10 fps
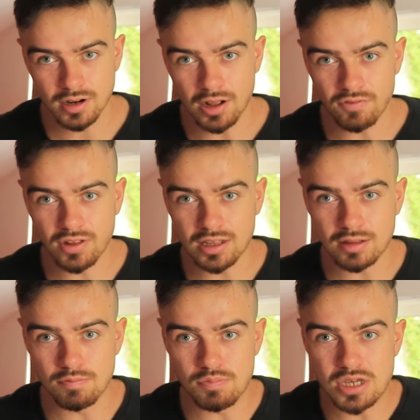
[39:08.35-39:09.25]
of
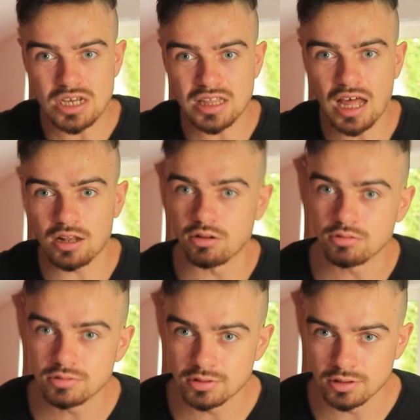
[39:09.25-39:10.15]
like being that
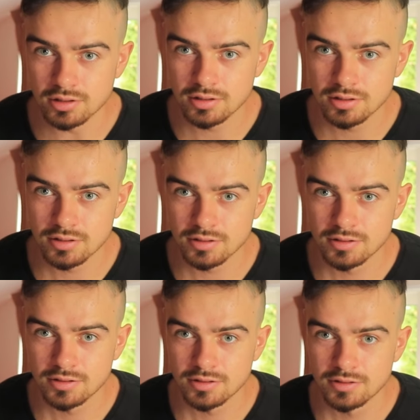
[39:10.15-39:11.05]
loser
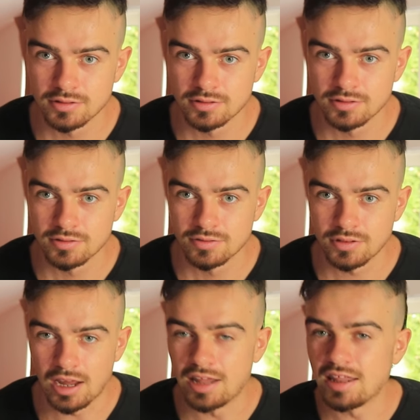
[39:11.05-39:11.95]

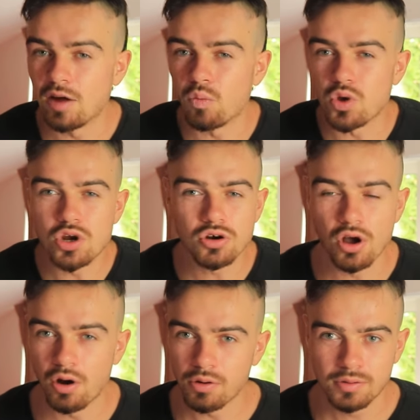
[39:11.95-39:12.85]
and that
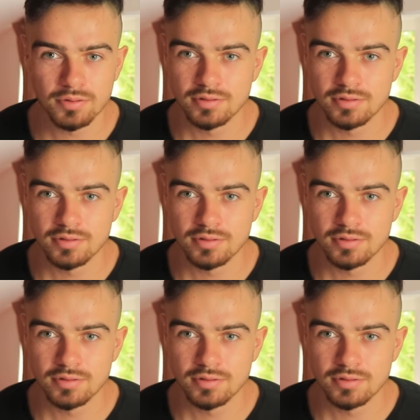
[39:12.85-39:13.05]
weirdo